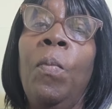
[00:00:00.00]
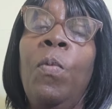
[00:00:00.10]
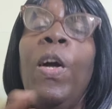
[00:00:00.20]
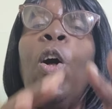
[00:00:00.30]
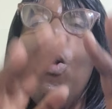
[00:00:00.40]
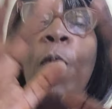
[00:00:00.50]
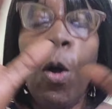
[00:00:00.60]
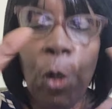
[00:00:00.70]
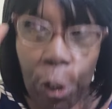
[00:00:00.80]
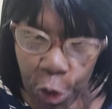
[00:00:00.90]
for cover
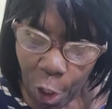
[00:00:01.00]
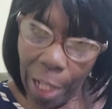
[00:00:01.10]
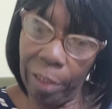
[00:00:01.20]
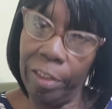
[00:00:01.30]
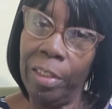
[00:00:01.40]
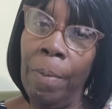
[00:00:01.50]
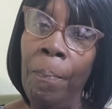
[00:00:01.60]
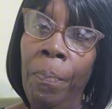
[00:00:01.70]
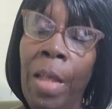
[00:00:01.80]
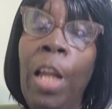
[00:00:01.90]
on the tracks.
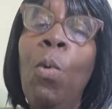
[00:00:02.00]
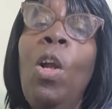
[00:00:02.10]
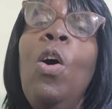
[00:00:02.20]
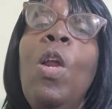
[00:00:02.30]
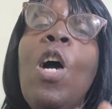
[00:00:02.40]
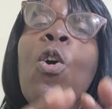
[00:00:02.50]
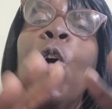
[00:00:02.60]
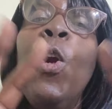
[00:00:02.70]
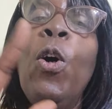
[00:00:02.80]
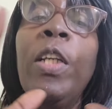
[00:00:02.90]
And he will only
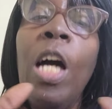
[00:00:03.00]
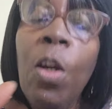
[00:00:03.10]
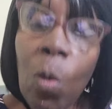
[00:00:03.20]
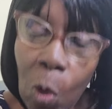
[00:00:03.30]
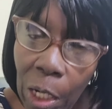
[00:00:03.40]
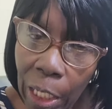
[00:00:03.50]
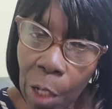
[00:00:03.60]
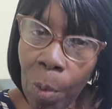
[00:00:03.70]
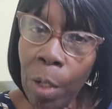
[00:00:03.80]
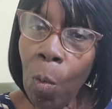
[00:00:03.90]
run out on the wall like
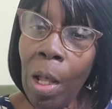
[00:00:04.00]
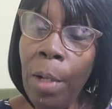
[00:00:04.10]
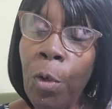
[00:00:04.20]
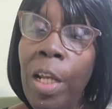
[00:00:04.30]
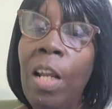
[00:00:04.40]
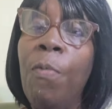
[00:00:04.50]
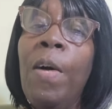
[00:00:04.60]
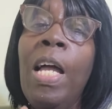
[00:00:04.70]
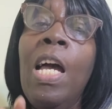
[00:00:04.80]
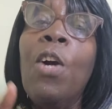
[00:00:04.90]
when white rain or
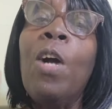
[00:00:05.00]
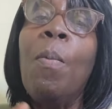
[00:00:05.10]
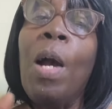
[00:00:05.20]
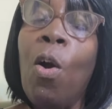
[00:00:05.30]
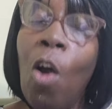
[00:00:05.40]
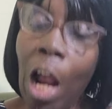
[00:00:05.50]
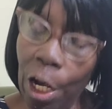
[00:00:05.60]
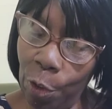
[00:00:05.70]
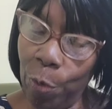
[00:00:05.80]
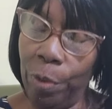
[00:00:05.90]
fall and crab or
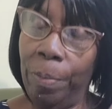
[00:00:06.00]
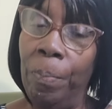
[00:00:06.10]
crawl out.